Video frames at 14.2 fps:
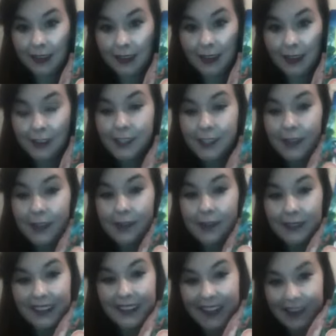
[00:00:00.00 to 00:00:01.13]
Also,
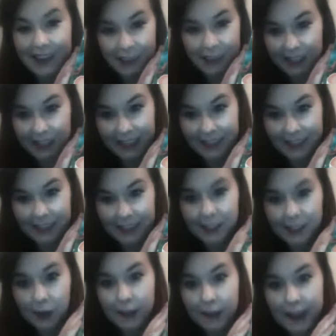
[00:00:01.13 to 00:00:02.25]
look at how interesting this is.
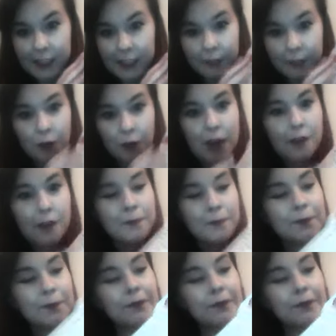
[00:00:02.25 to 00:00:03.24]
So I've had this for a while.